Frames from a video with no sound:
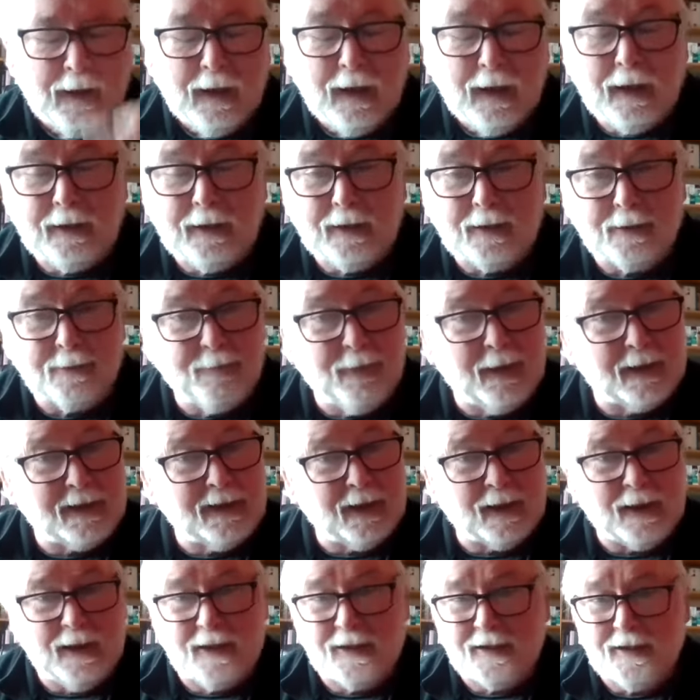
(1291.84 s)
Mm. And he's
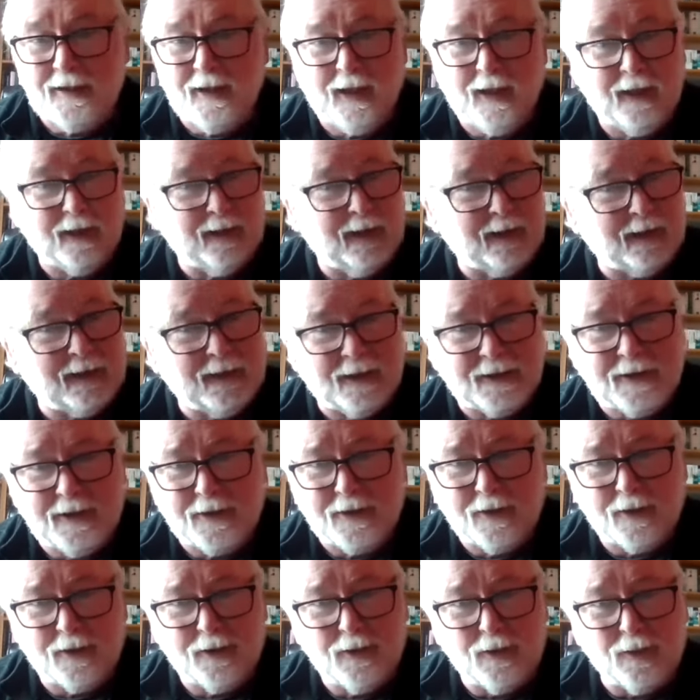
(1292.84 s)
basically saying, like, this
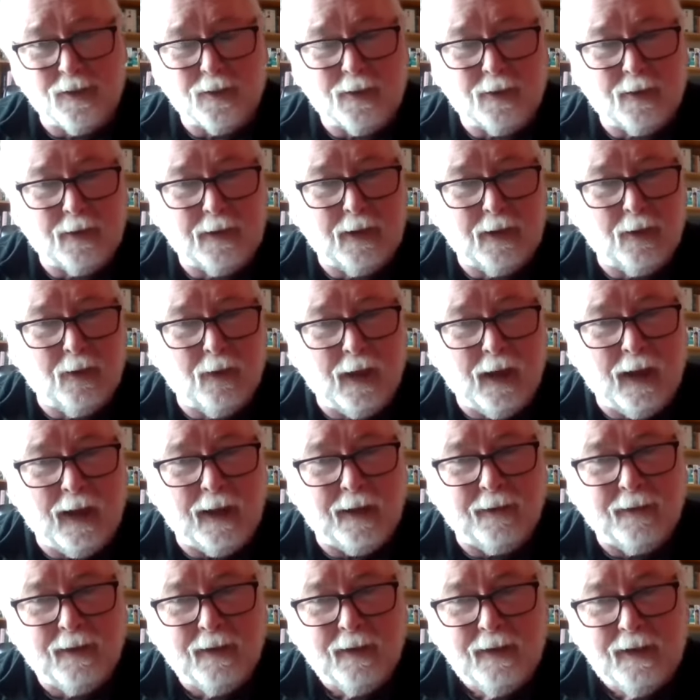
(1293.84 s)
is a joke, you know.
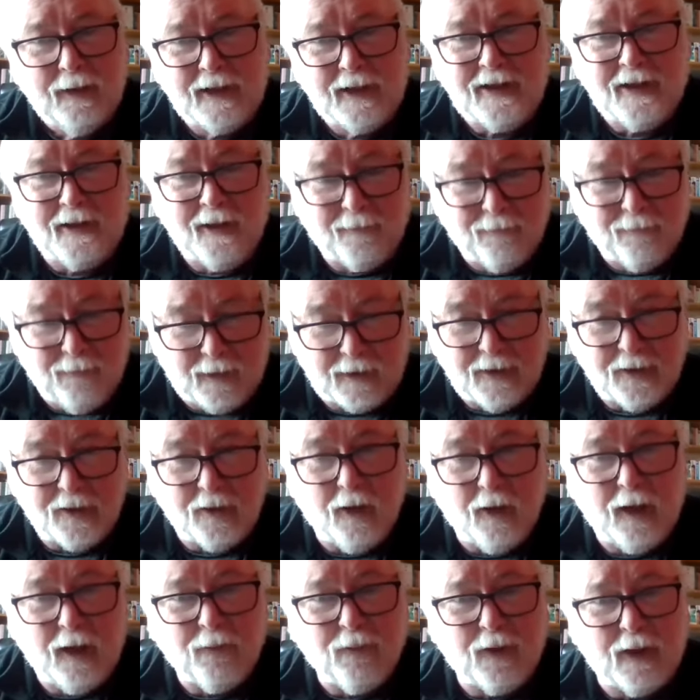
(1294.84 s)
And he said he felt
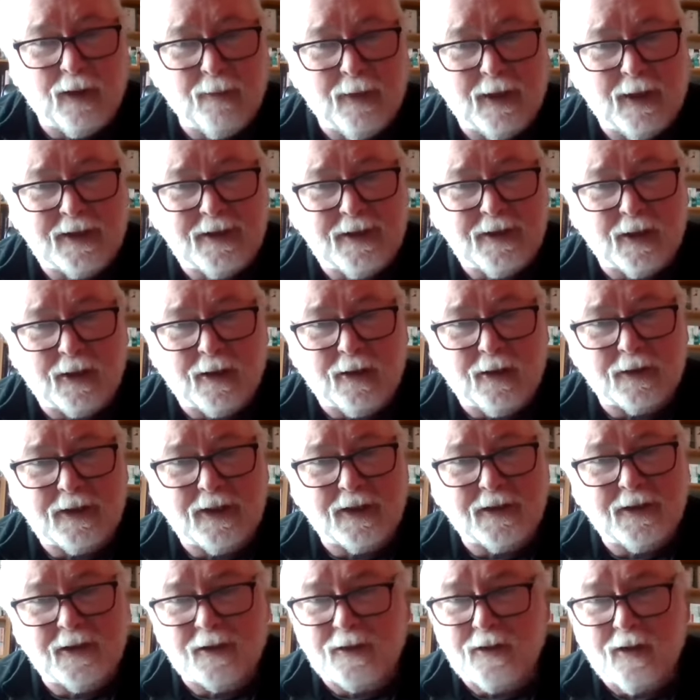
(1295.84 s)
sorry for the minister because
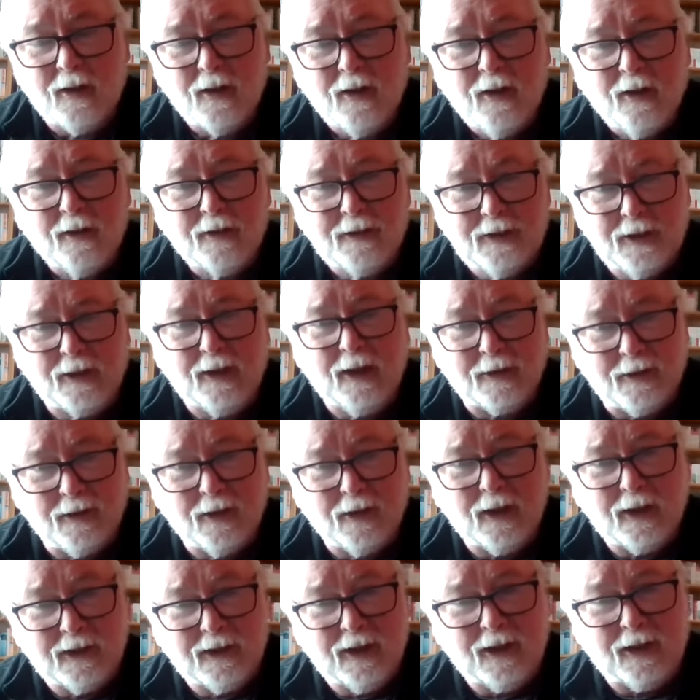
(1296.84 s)
he said she
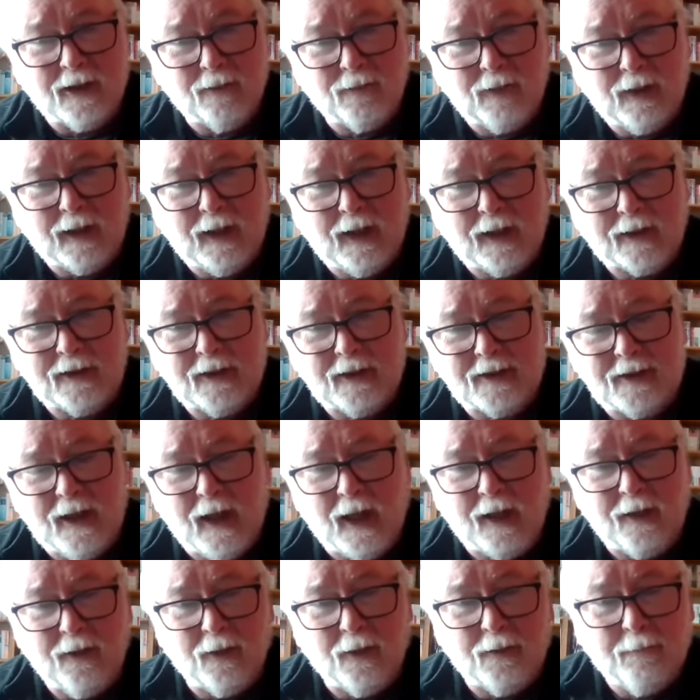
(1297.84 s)
literally didn't have a leg to
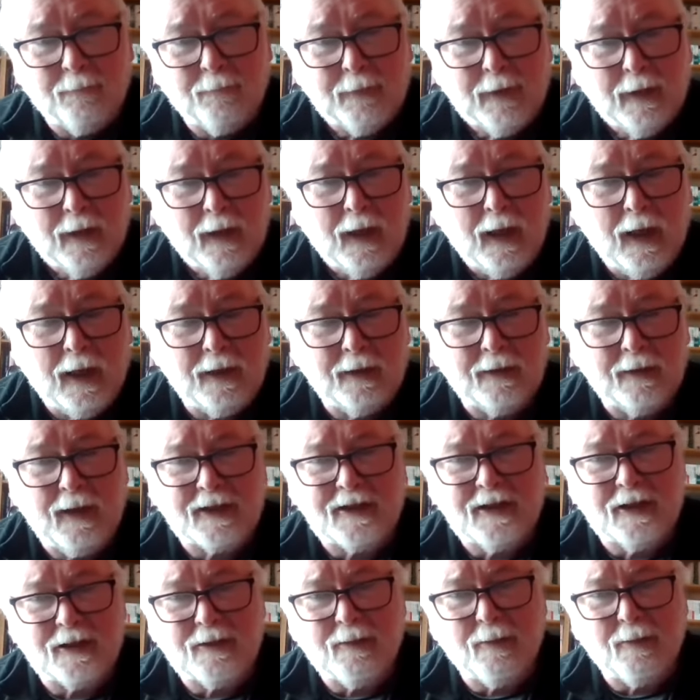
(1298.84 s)
stand on. Mm. And
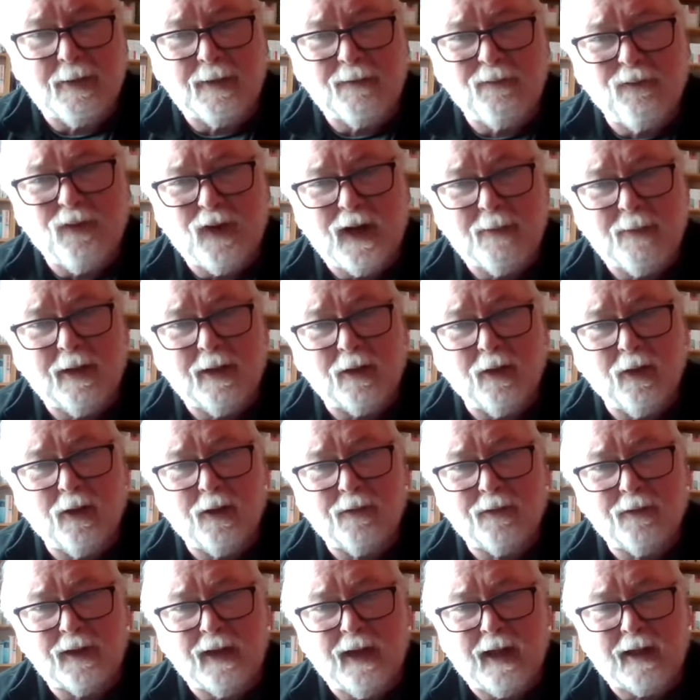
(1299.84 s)
he said it'd been far better
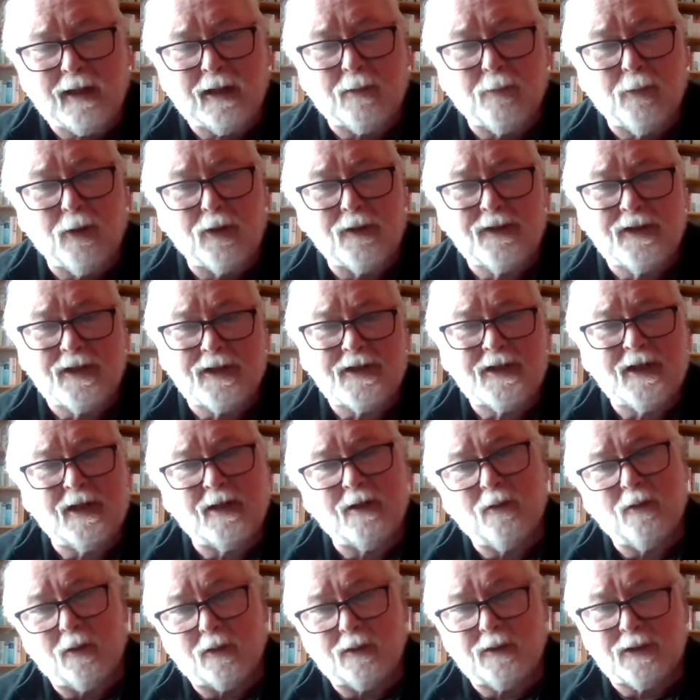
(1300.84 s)
if he had to come out and just
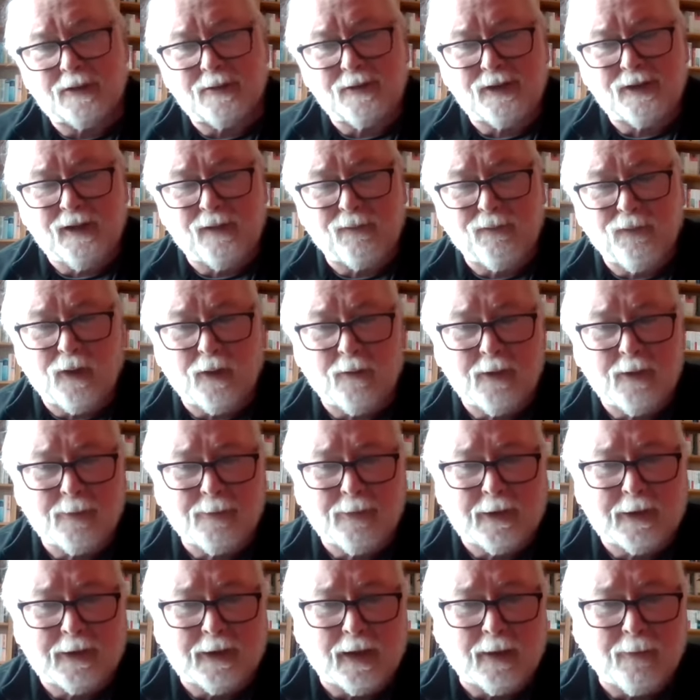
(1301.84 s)
said, look, this
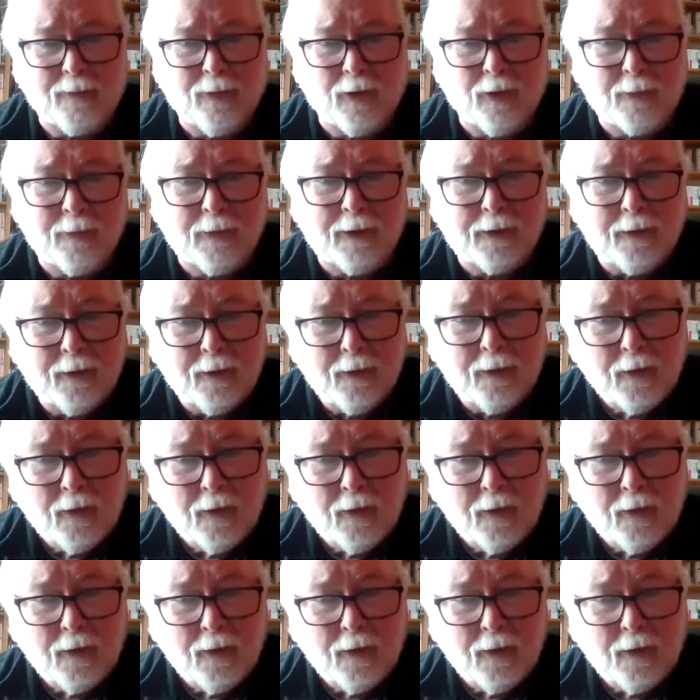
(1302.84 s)
straightforward political appointment.